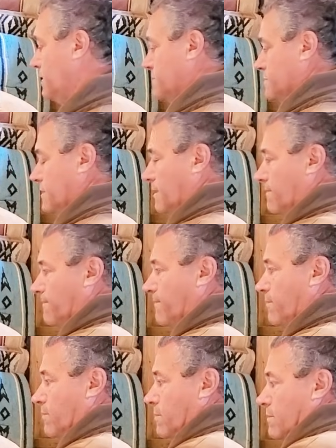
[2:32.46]
except
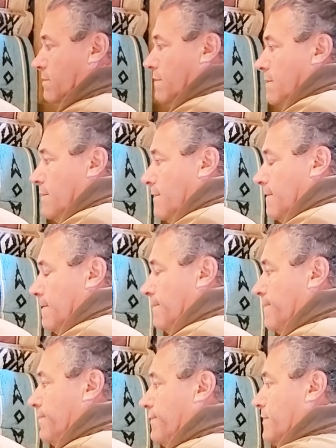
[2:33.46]
for
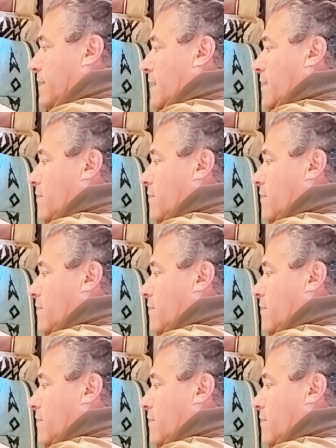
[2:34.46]
I